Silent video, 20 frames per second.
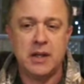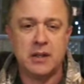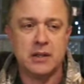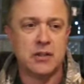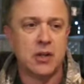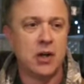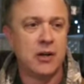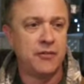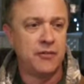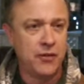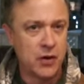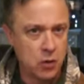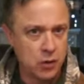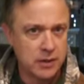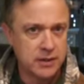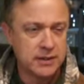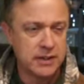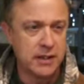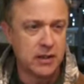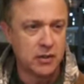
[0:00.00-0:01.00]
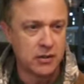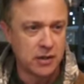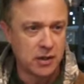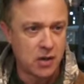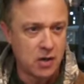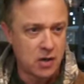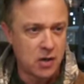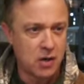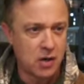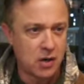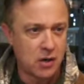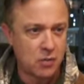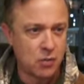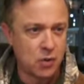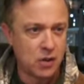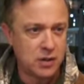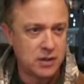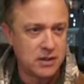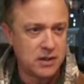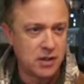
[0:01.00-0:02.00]
Started focusing on the car.
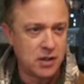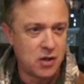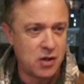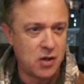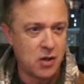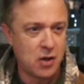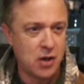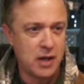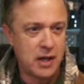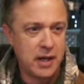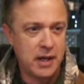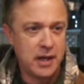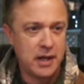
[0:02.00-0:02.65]
Where's the car?